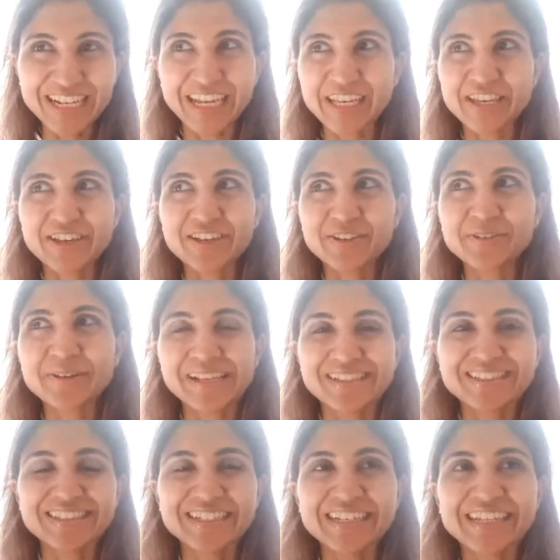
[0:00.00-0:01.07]
Like you
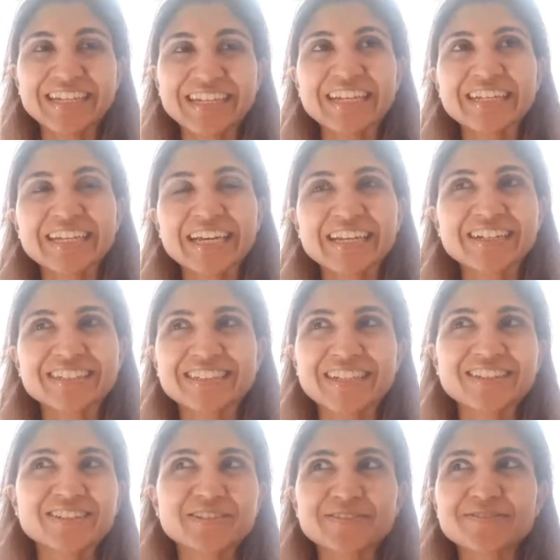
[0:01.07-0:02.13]
instantly kind of get a
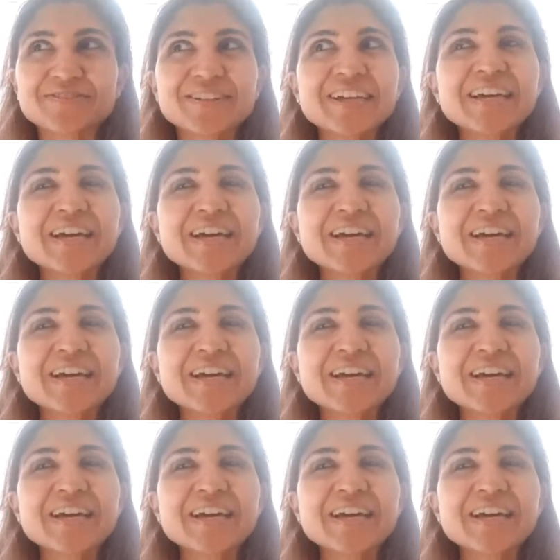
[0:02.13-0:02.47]
sense of